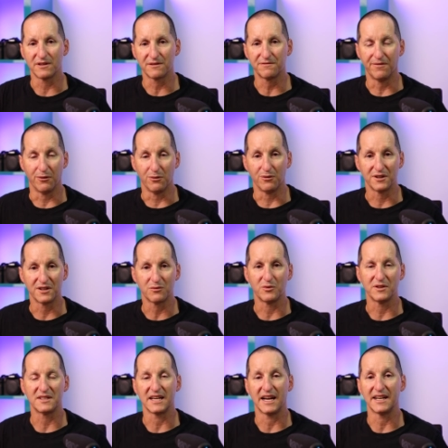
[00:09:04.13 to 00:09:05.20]
forward
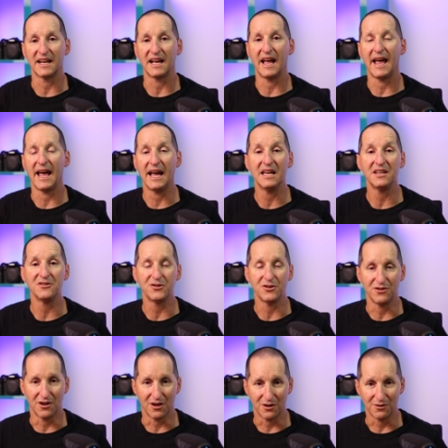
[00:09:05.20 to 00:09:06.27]
with data and you
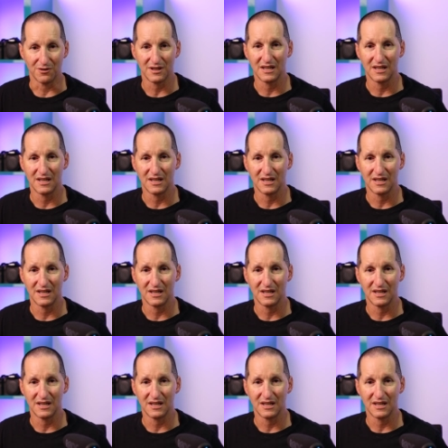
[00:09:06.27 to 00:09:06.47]
know